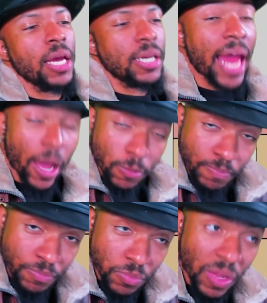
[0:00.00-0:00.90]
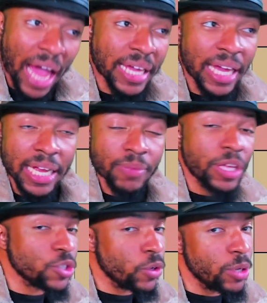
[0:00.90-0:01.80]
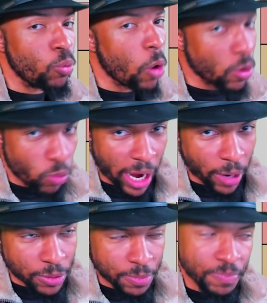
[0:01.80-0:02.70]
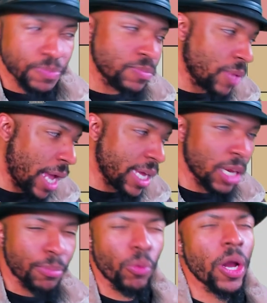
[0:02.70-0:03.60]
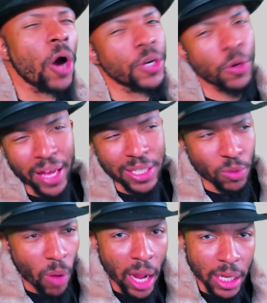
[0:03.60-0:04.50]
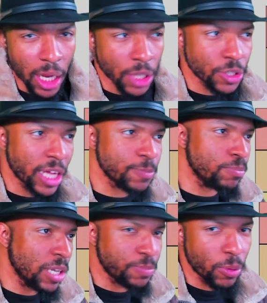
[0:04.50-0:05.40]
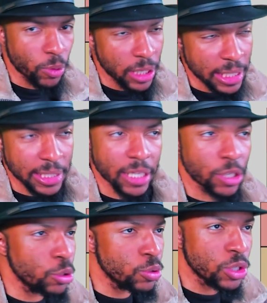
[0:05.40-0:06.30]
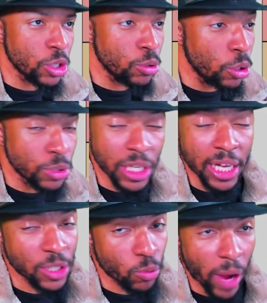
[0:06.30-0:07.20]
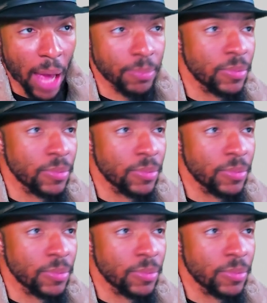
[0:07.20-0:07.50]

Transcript: Now, I get it. It's only one round. I get it, but we all know that it's a rocket launcher. Let's be realistic. You use it, it's a wrap.